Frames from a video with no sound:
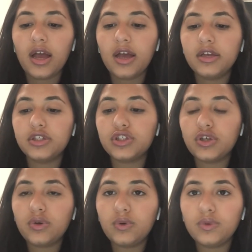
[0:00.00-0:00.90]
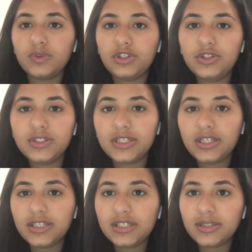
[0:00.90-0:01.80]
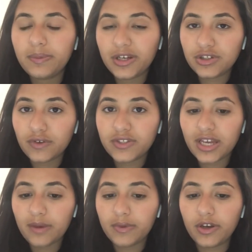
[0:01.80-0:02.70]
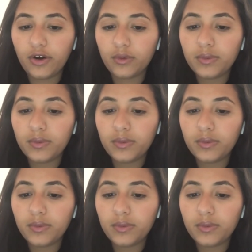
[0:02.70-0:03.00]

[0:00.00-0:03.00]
So, do you see? This is the picture of Saint Ebenope.